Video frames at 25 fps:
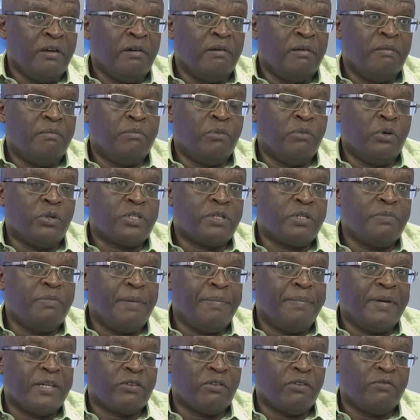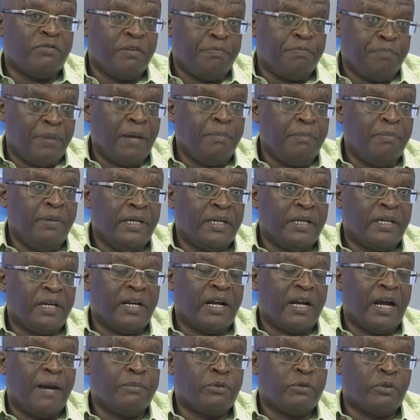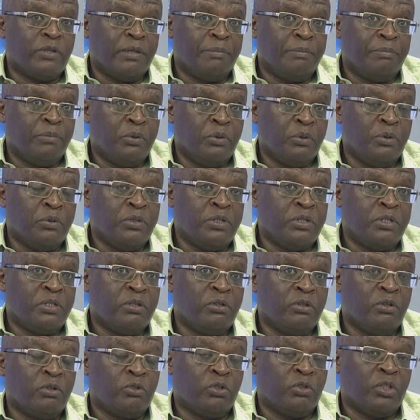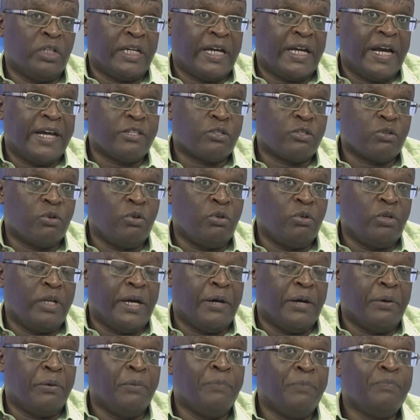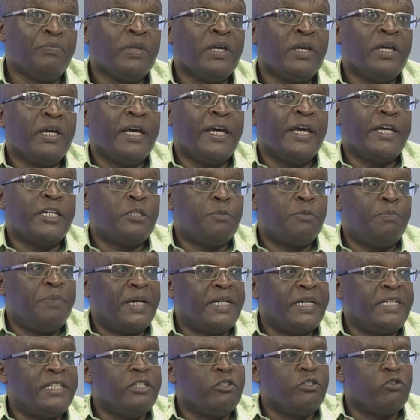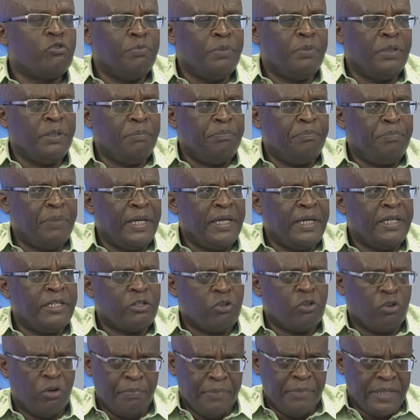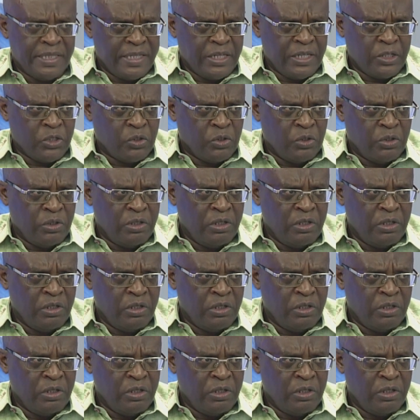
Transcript: Most members of the public come to the board or to the council now expecting to be paid compensation.